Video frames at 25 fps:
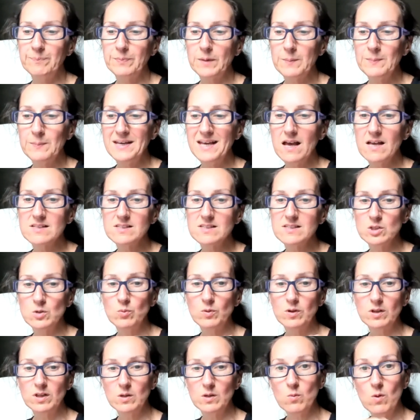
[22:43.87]
because you
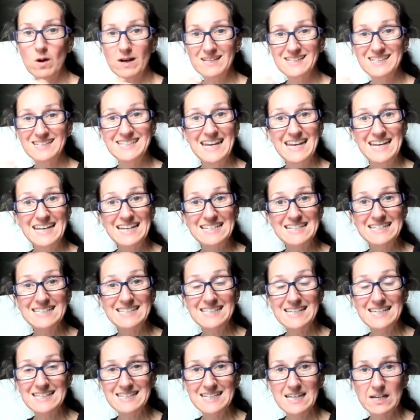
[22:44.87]
really want to stay
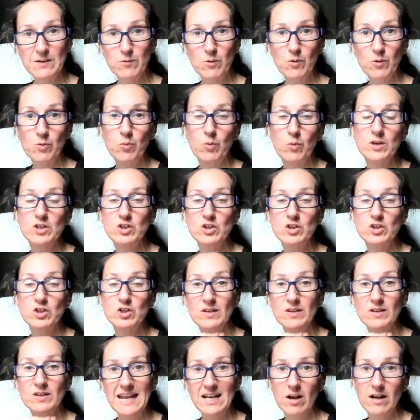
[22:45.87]
consistent with what you're
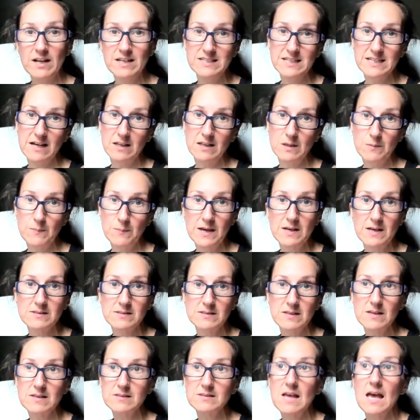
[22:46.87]
getting on a daily
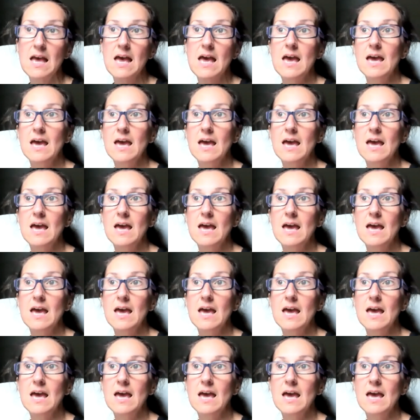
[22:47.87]
basis.